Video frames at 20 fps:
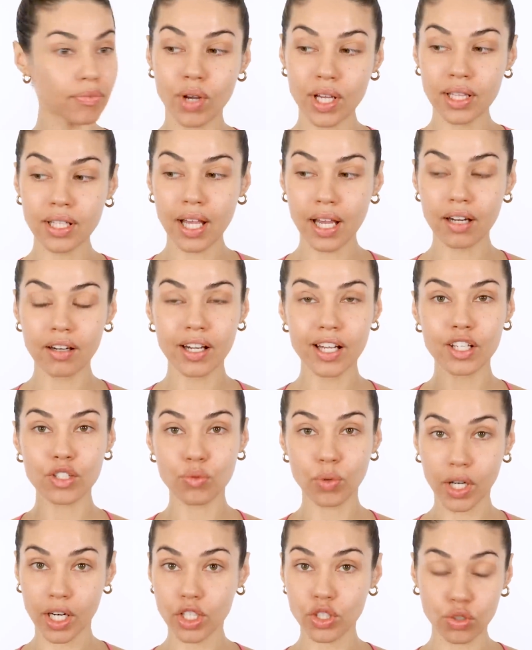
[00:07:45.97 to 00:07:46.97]
In the areas
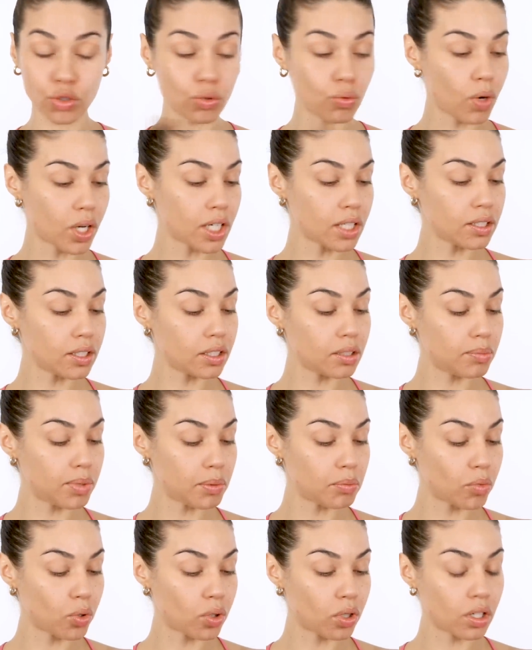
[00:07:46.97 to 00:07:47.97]
where I do want a little
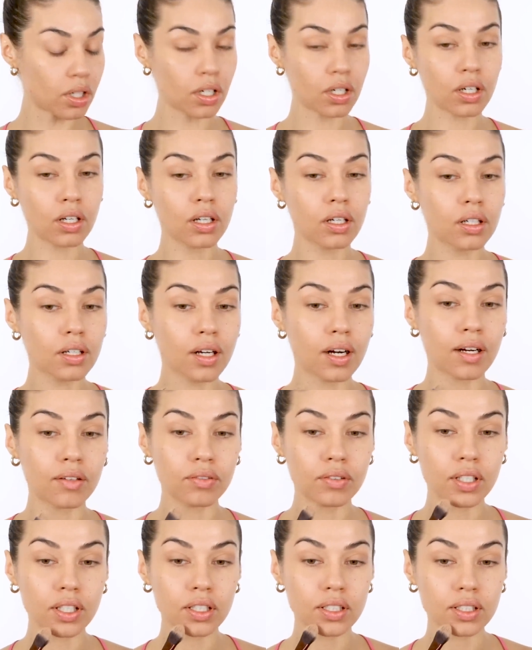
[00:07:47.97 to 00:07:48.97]
bit more
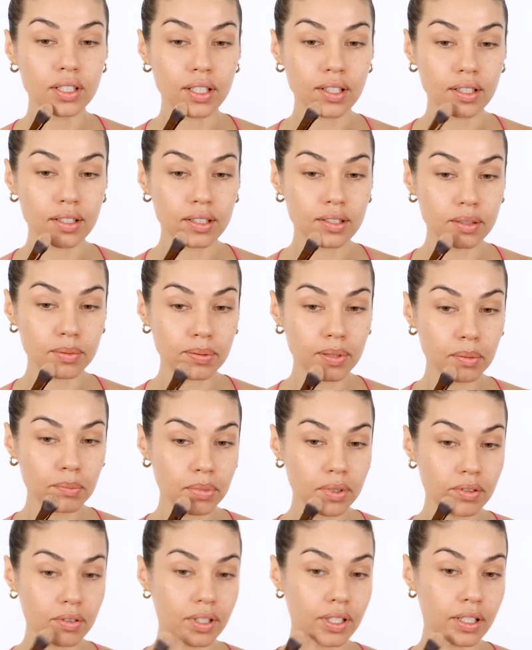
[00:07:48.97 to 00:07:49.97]
coverage, like this
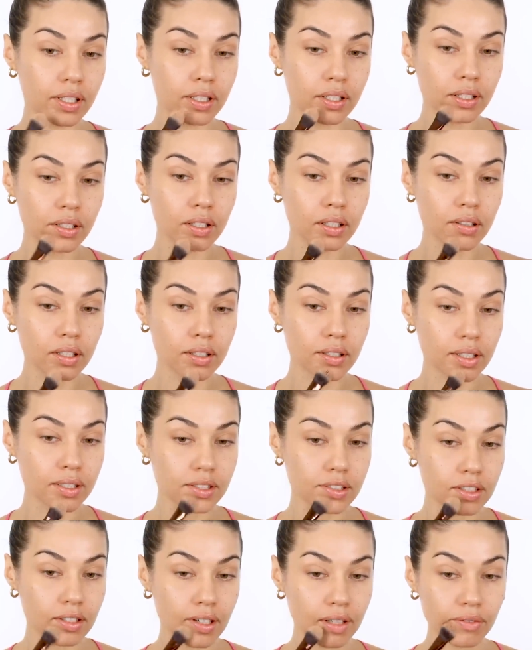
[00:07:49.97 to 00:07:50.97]
pimple right here,
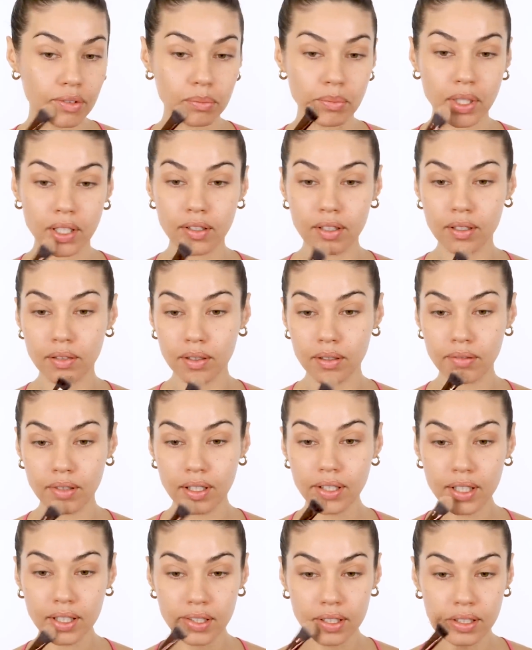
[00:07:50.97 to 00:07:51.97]
that's driving me
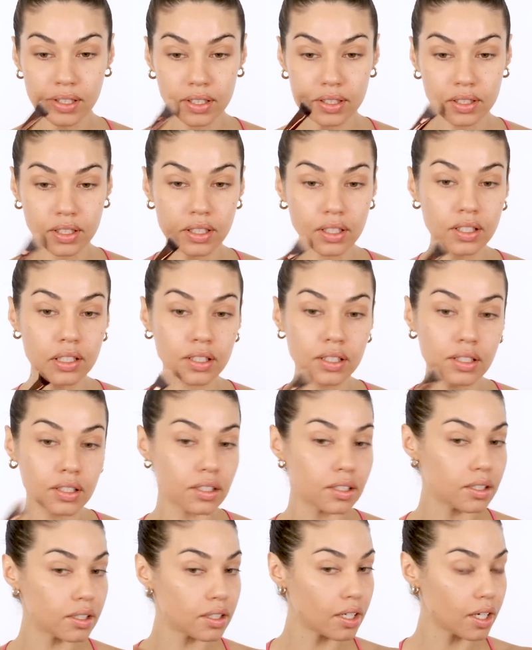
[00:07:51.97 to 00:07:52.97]

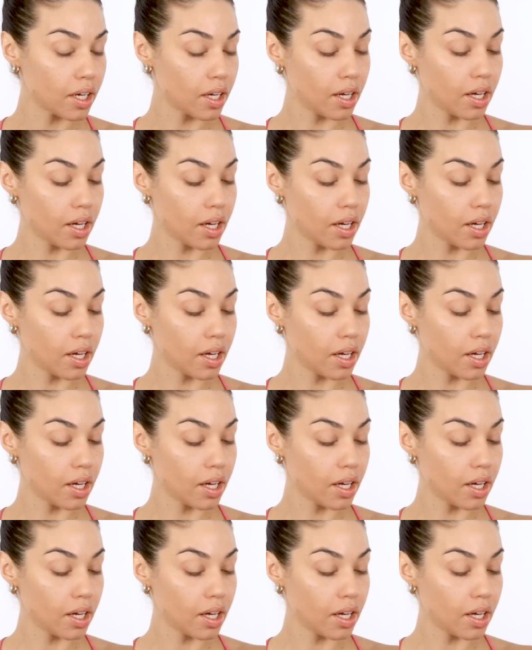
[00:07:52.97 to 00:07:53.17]
crazy.